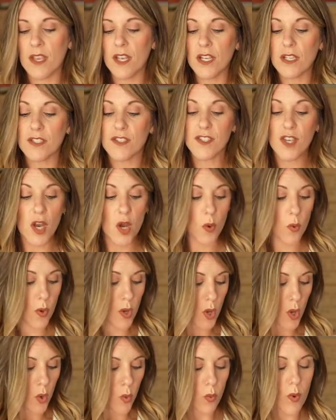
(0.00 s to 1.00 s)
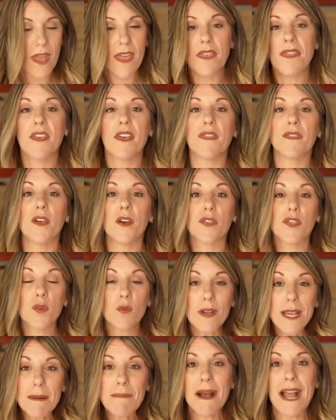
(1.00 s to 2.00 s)
So with the
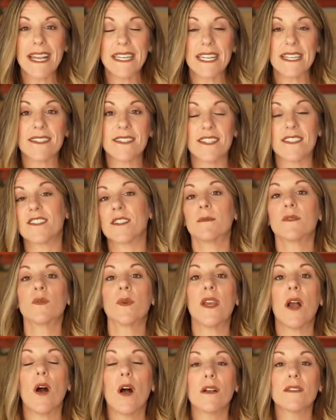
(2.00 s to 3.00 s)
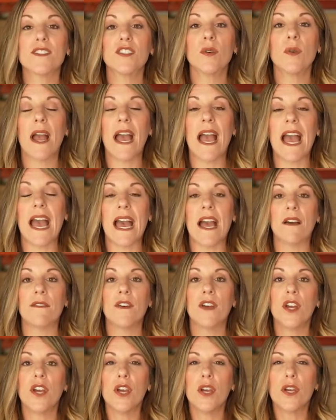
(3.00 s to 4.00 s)
3 binding systems, we also
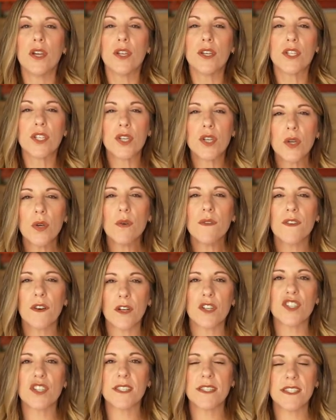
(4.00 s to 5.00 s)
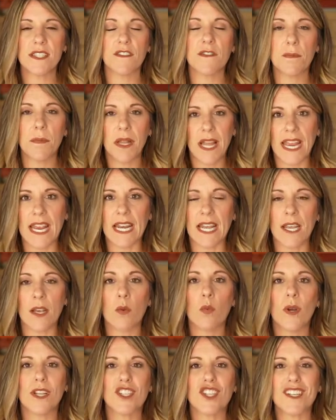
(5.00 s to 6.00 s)
have 2 versions of planning,
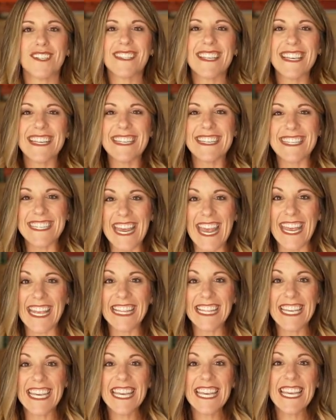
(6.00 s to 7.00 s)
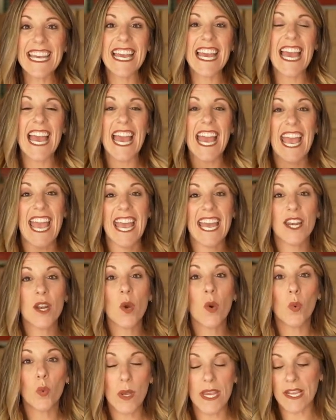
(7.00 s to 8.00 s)
which is daily
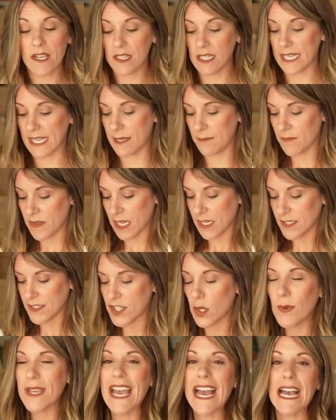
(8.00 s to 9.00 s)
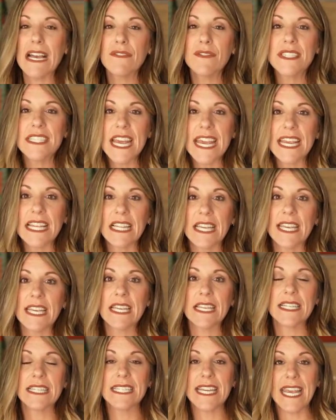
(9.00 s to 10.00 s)
and weekly. So we have daily.
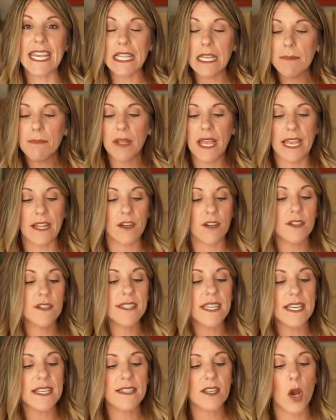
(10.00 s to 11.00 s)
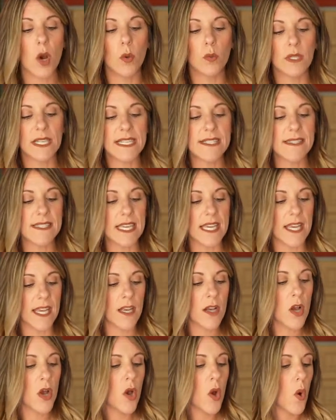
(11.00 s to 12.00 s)
Daily planners is only
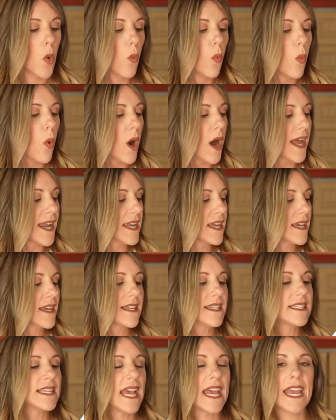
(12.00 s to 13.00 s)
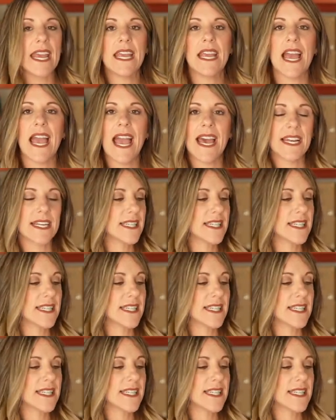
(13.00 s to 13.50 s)
seeing 1 day at a